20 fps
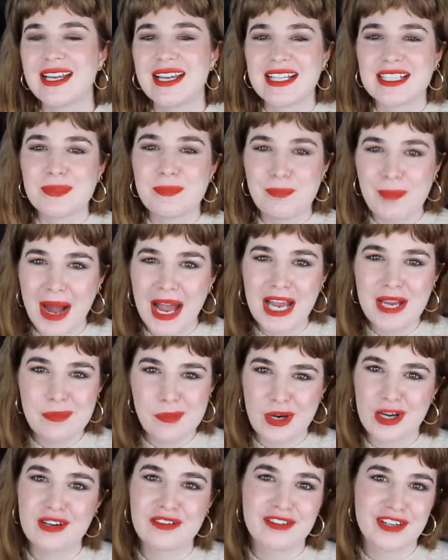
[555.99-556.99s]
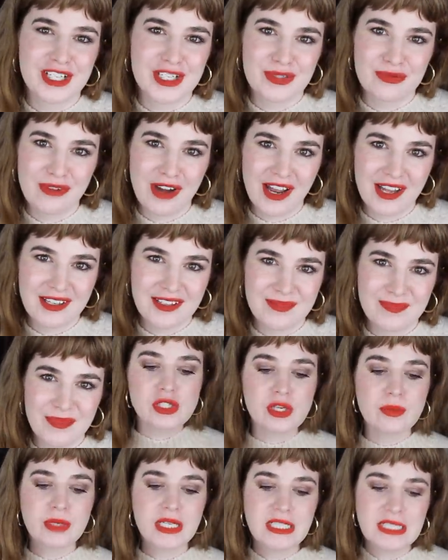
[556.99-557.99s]
It's my perfect red.
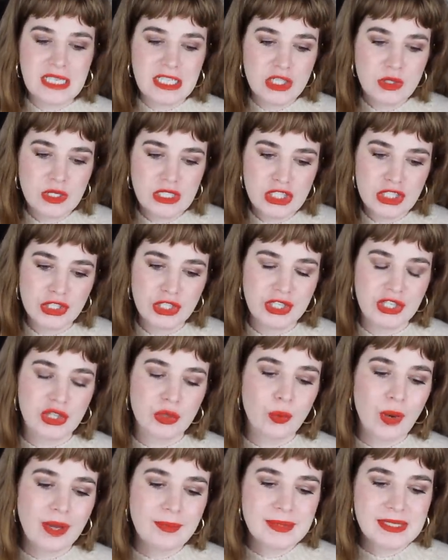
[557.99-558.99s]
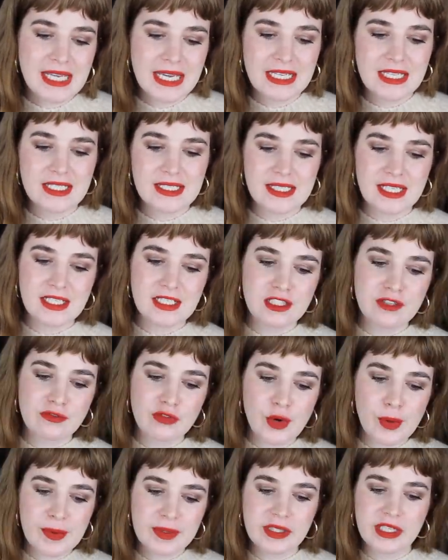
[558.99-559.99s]
So I'm continuing to look at the website. It says the
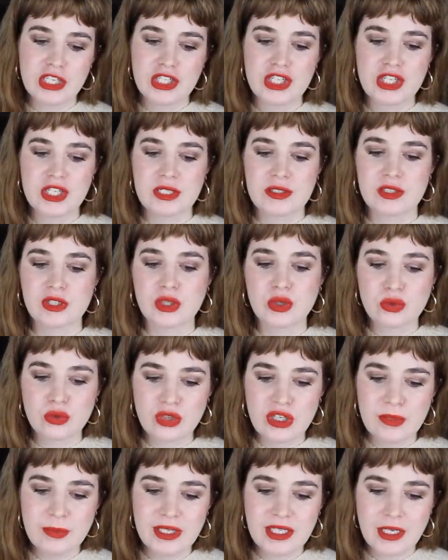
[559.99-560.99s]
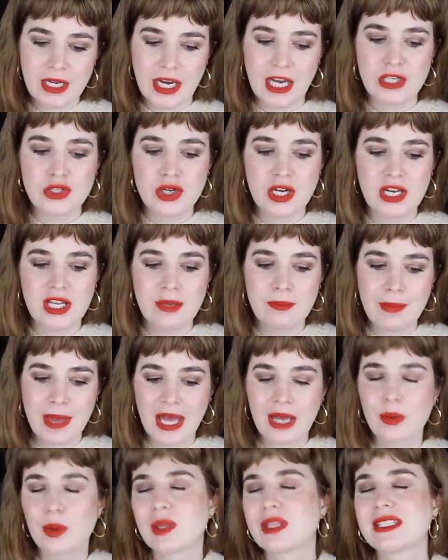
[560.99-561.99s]
formulation is a creamy, hydrating
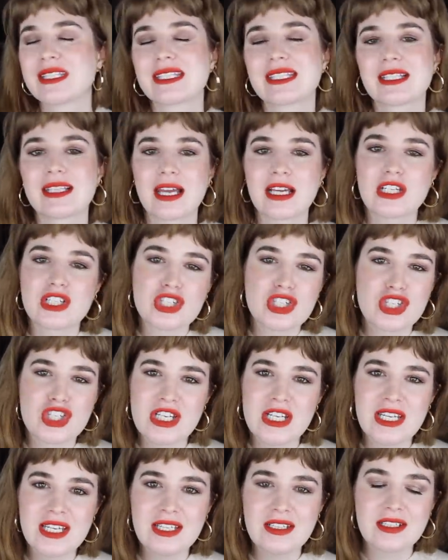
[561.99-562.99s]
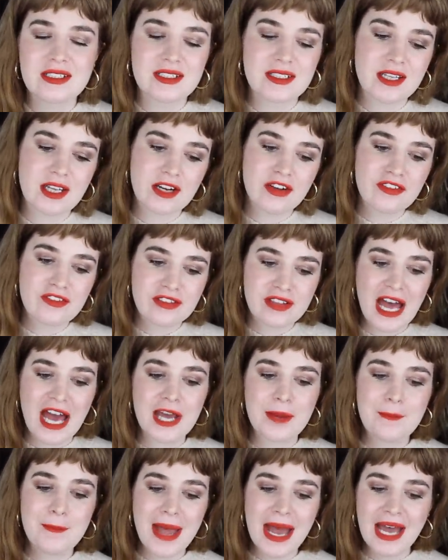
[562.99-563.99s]
matte with a slight sheen. It's not a flat
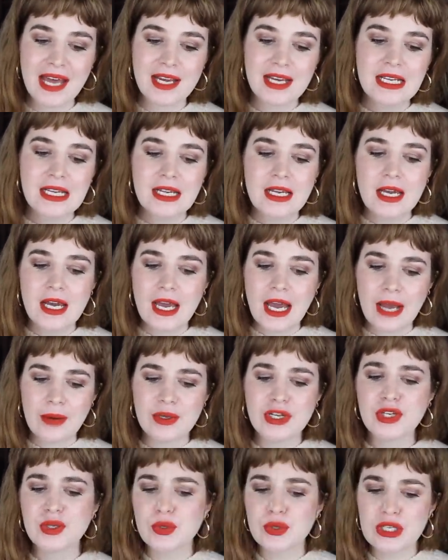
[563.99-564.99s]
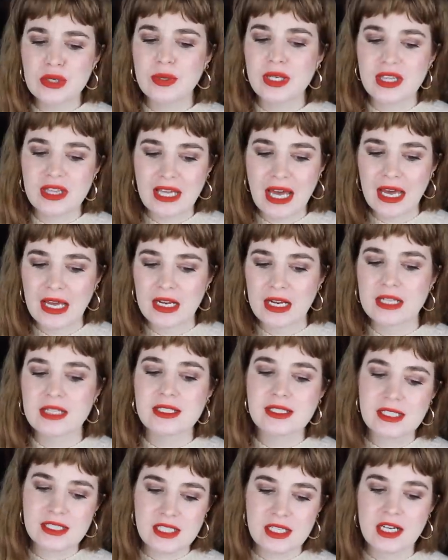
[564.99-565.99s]
matte. I would agree with that. And it
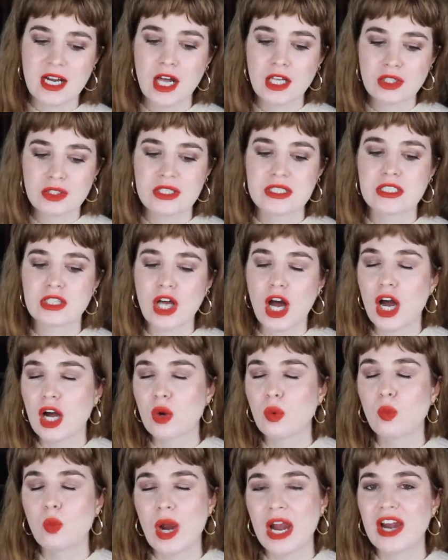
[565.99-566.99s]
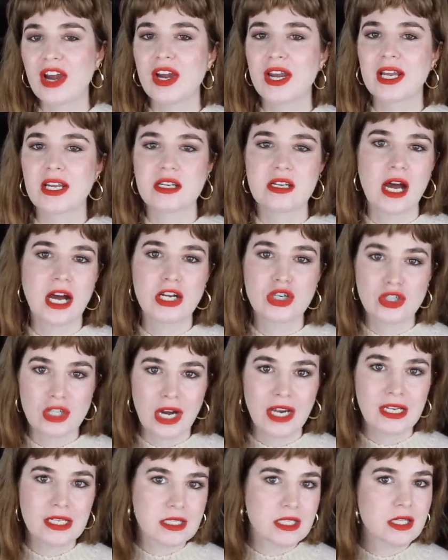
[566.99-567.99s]
says the color is long wearing and not
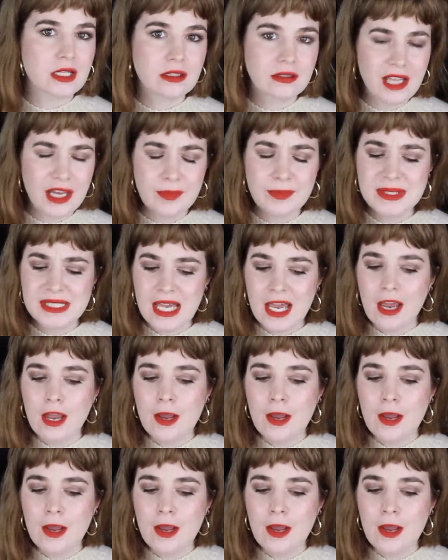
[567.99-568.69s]
drying to the lips.